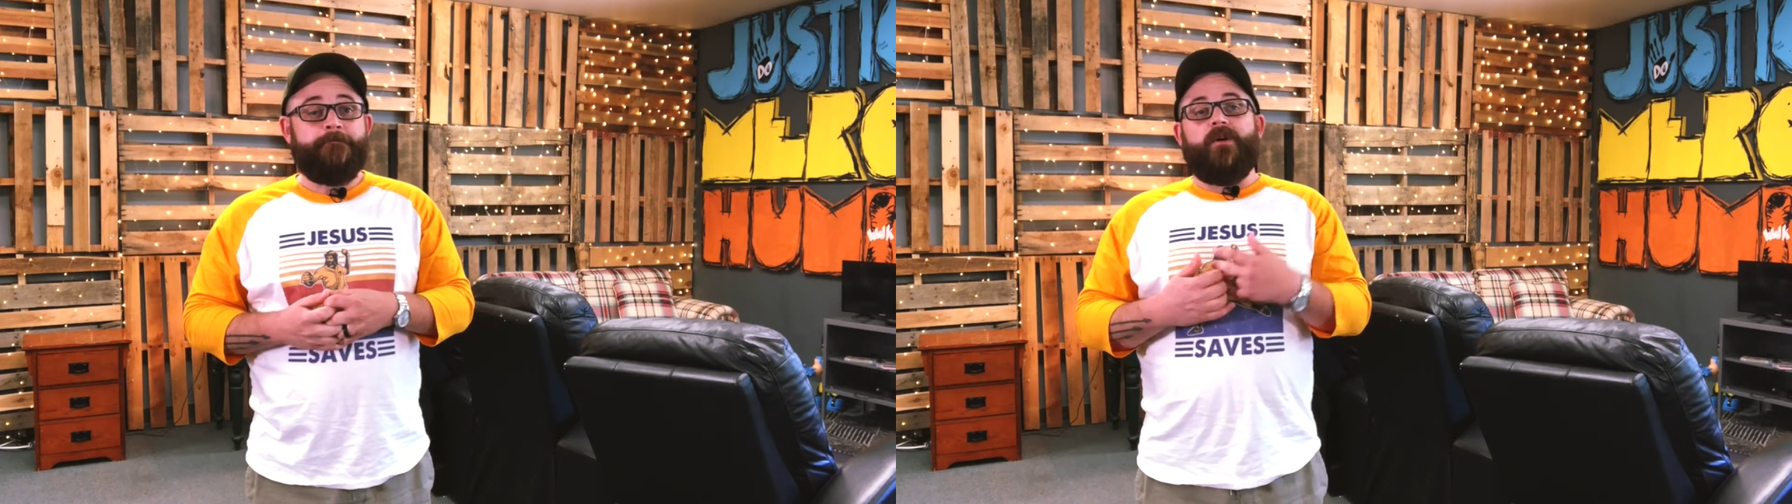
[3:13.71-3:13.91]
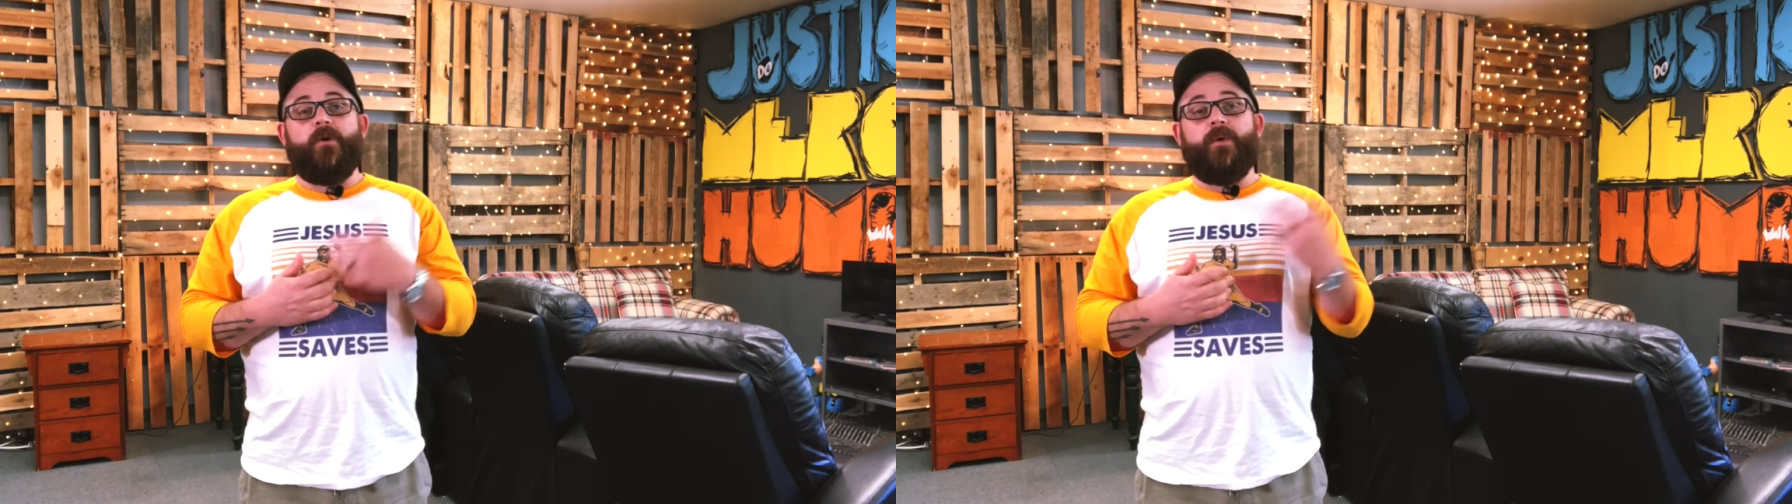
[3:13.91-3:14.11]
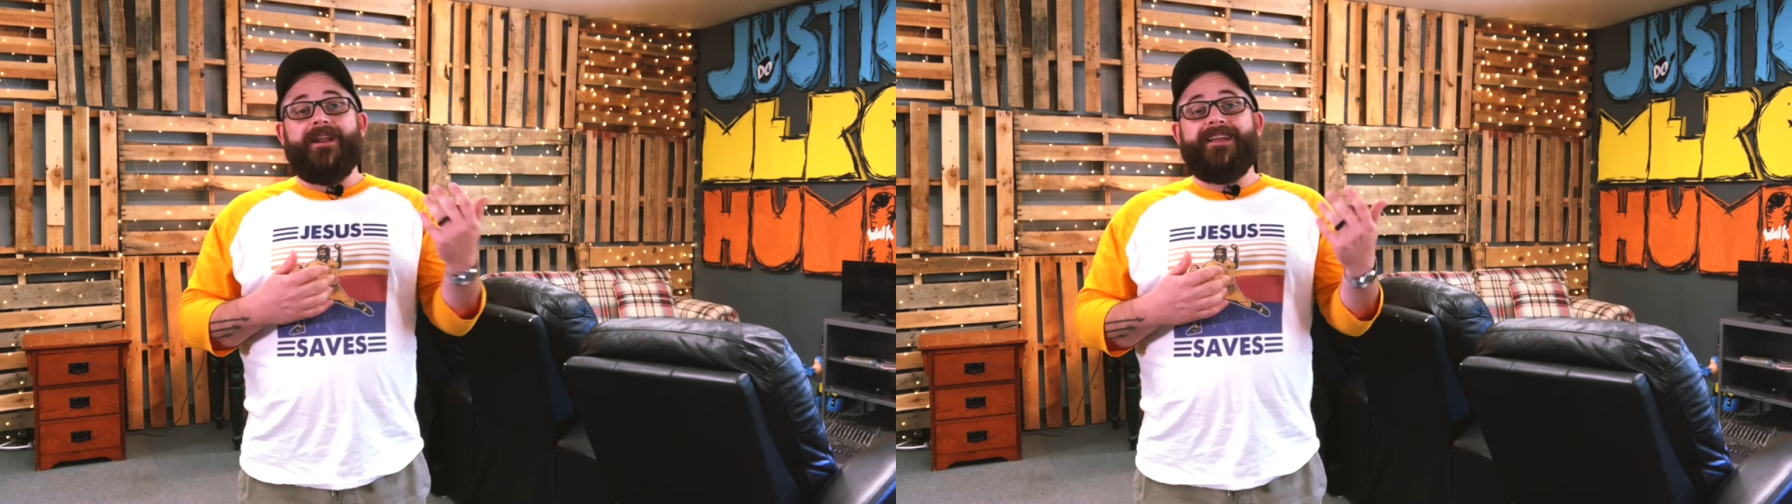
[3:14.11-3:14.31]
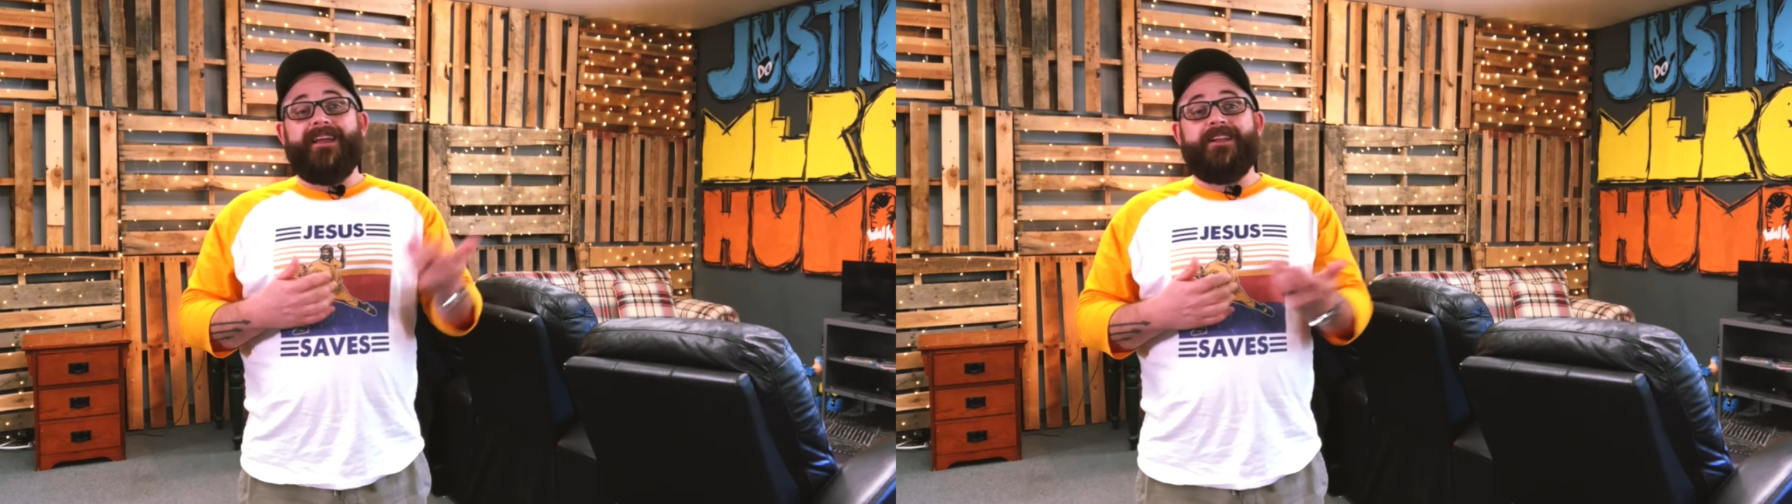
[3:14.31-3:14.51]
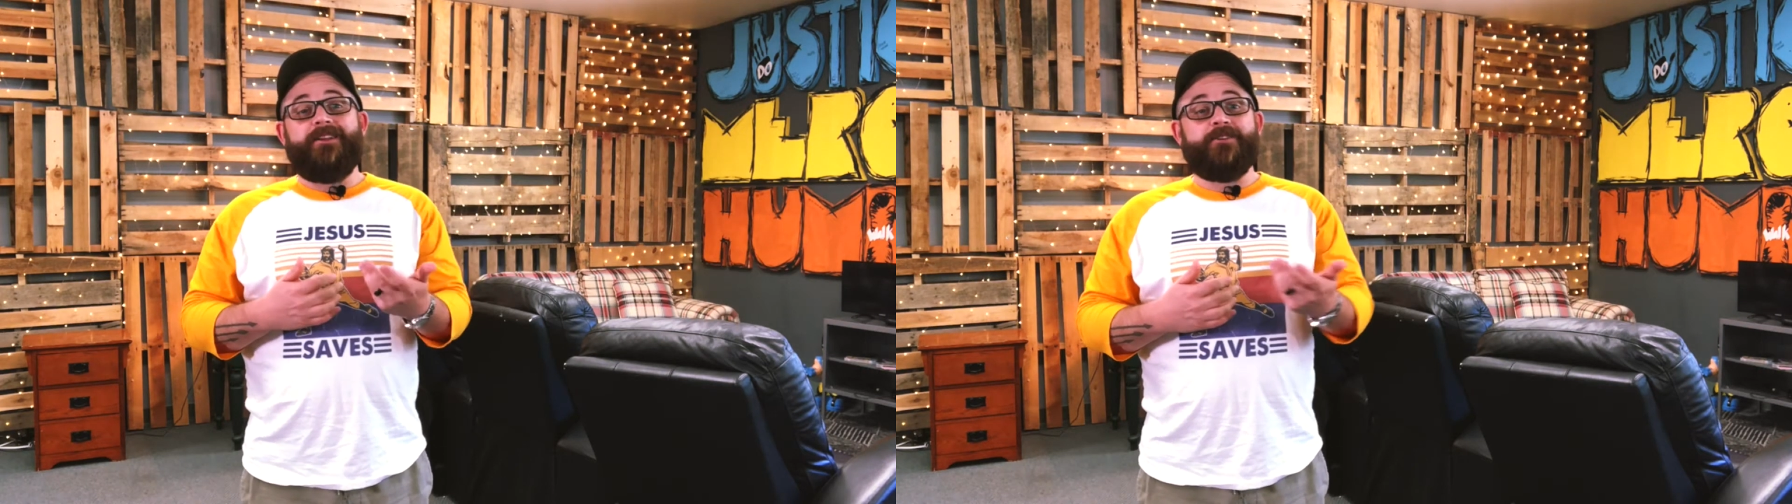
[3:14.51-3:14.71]
or when a
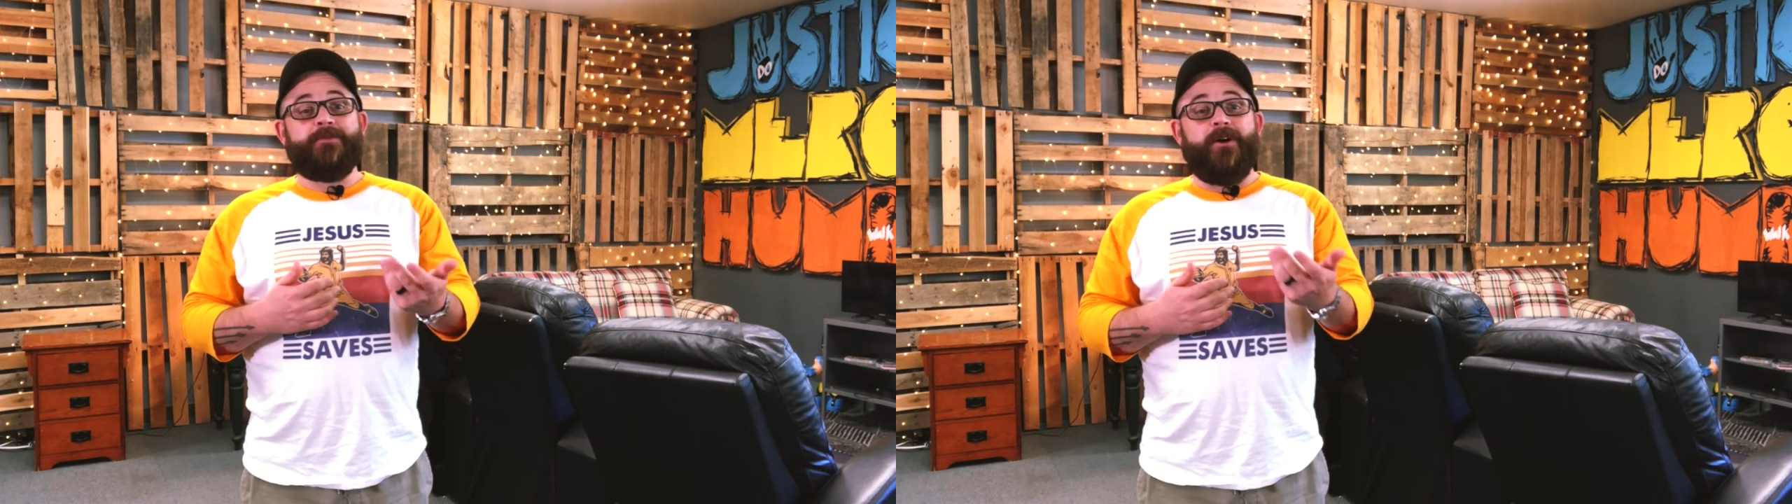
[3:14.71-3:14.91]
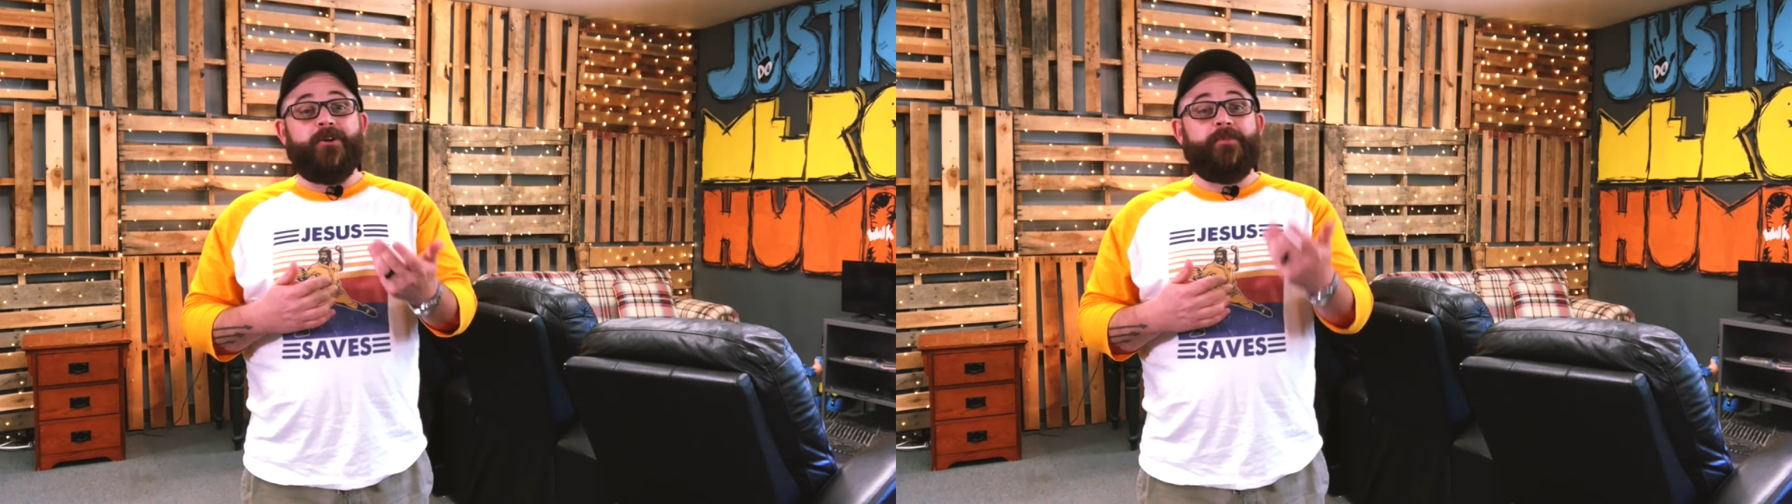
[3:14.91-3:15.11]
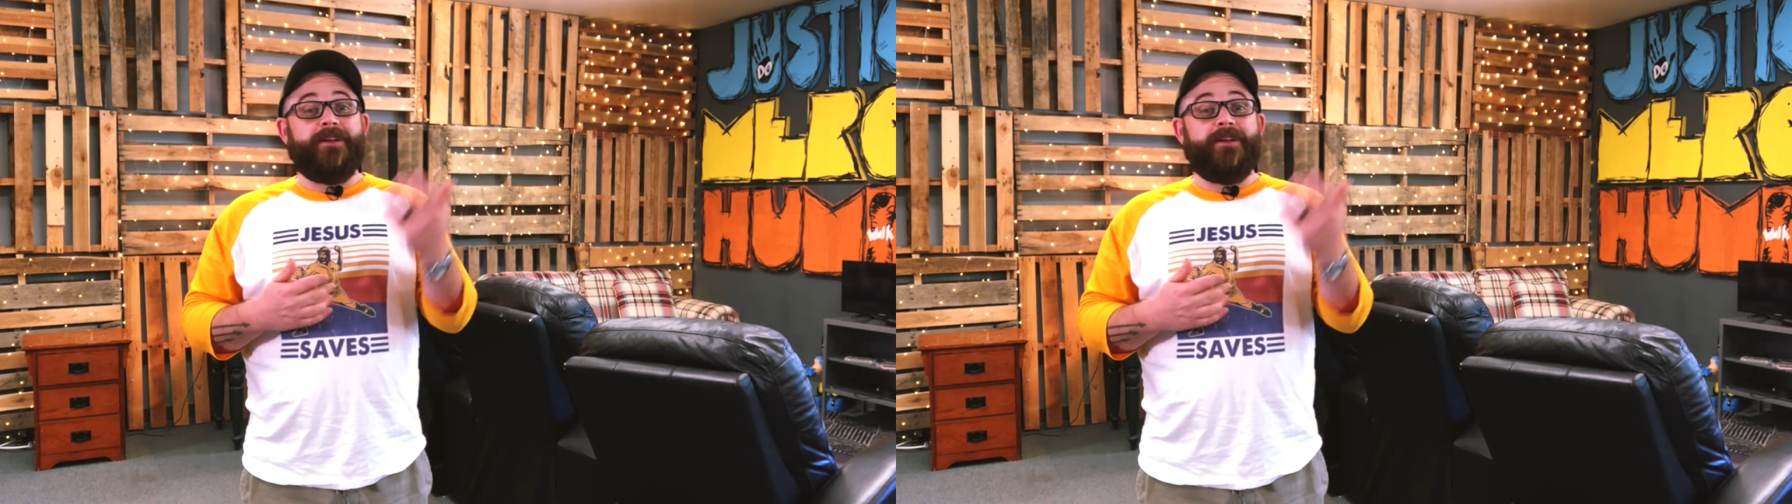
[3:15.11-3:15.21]
kid in your small group